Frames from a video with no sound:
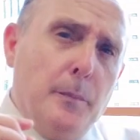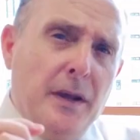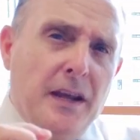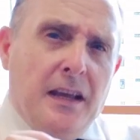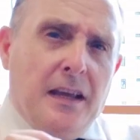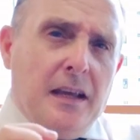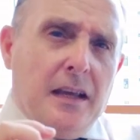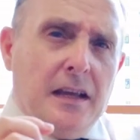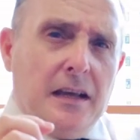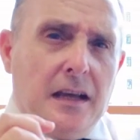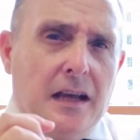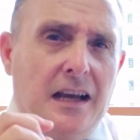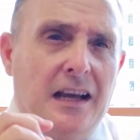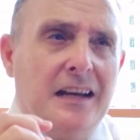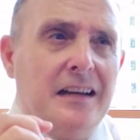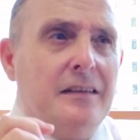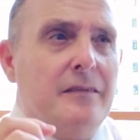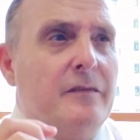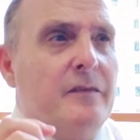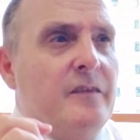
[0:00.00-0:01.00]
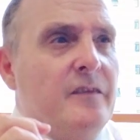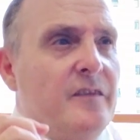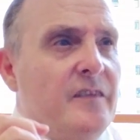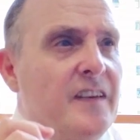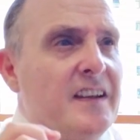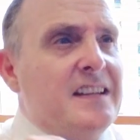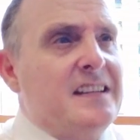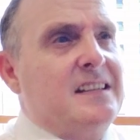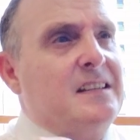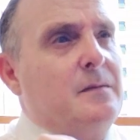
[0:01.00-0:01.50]
Picking an
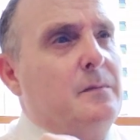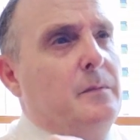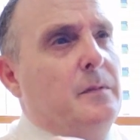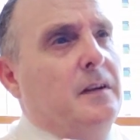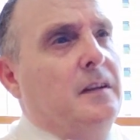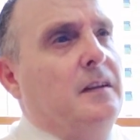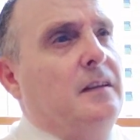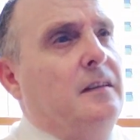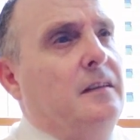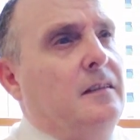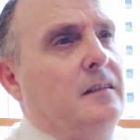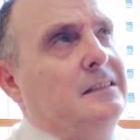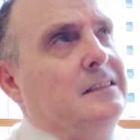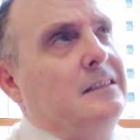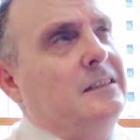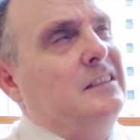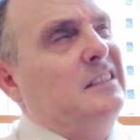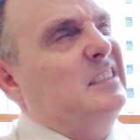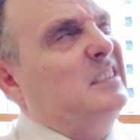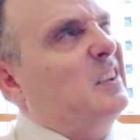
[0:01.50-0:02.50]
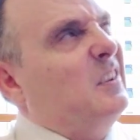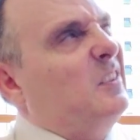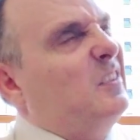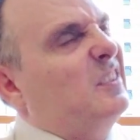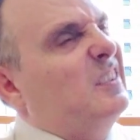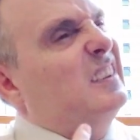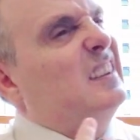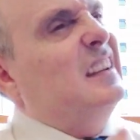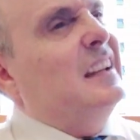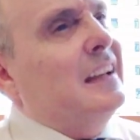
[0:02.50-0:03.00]
investment you
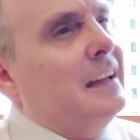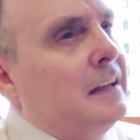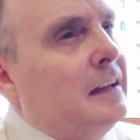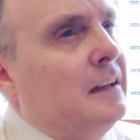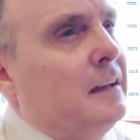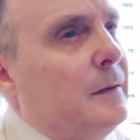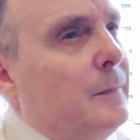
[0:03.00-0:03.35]
don't dig,